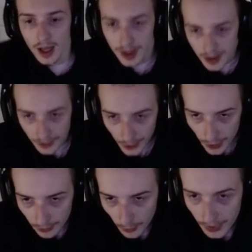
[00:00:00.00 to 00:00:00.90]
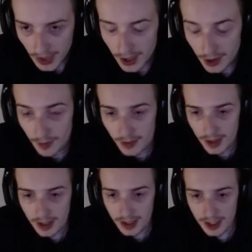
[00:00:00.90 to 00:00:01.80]
And then for your 4th item,
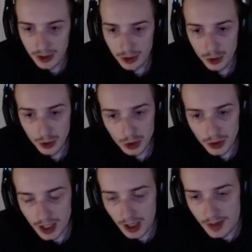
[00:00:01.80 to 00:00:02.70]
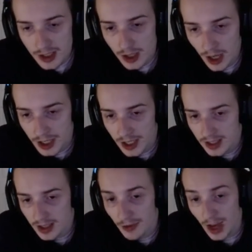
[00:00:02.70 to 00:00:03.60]
it's usually going to be
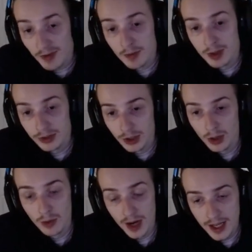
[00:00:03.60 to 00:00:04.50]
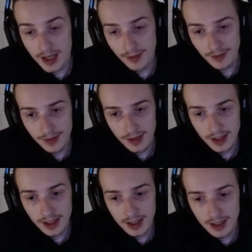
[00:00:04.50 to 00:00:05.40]
Zanya's if you haven't built it already.
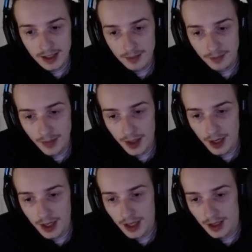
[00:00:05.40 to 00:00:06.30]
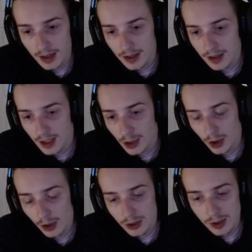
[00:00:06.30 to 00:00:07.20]
But it could
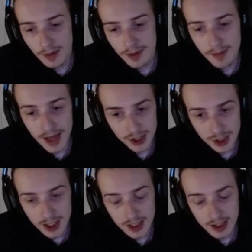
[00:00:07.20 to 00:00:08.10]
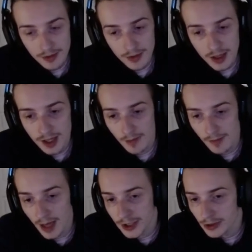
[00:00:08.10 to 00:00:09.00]
also be Banshees if you need
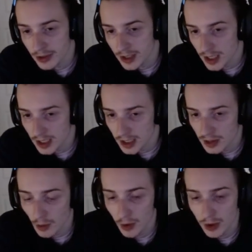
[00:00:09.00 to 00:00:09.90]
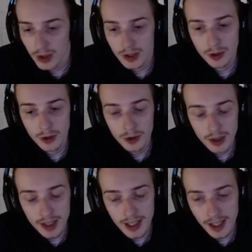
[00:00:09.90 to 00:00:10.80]
magic resist, or you
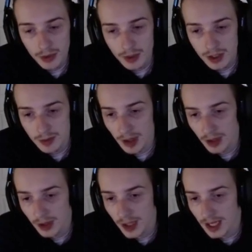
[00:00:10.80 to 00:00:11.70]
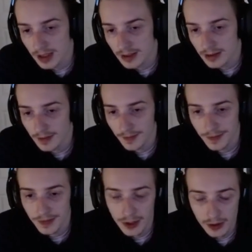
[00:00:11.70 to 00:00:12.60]
need to get through a spell that
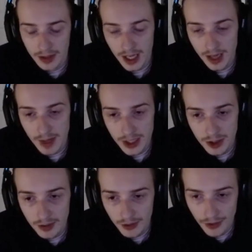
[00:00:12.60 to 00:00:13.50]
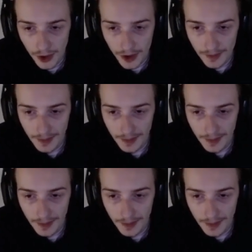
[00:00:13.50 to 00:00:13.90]
like I mentioned before.